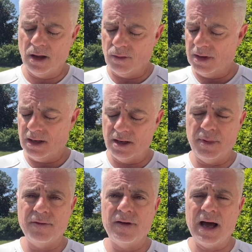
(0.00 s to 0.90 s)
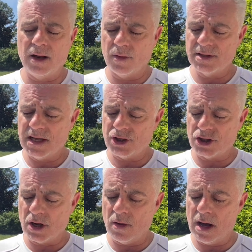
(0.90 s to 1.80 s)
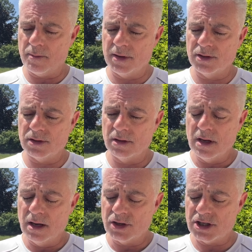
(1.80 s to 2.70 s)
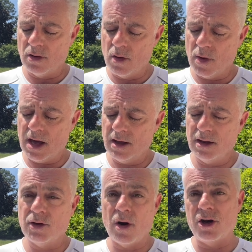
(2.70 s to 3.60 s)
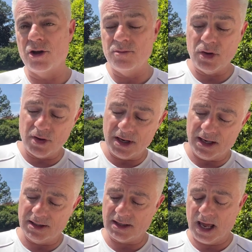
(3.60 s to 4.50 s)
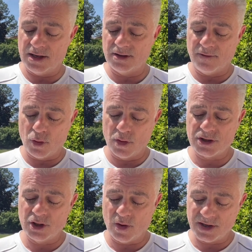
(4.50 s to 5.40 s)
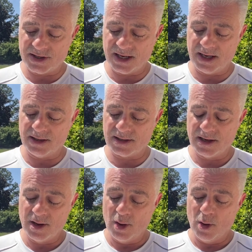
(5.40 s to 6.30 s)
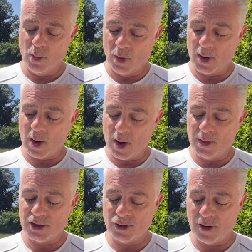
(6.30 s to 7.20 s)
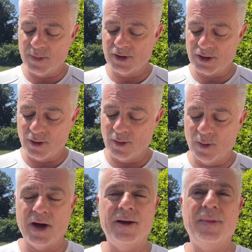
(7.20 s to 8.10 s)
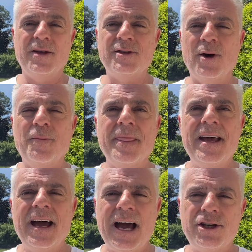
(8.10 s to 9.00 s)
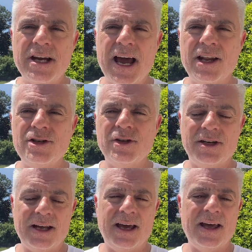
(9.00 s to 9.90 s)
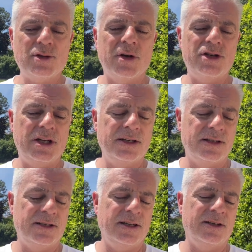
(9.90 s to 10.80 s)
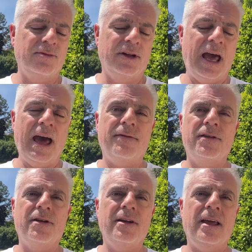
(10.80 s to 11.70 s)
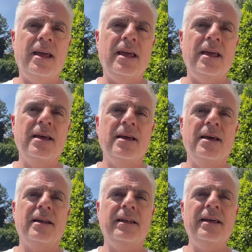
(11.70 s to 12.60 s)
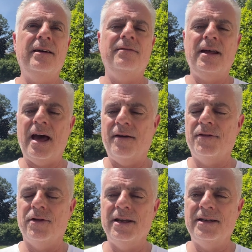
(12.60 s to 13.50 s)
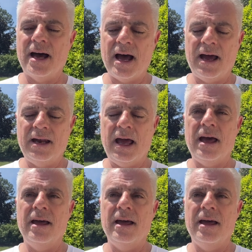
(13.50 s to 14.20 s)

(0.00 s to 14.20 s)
We need to be followers that show up and show a way to our communities and, of course, to our cities. We're called to show up and show the way. And so I challenge you today. That's what Jesus did. After he lived, after he died,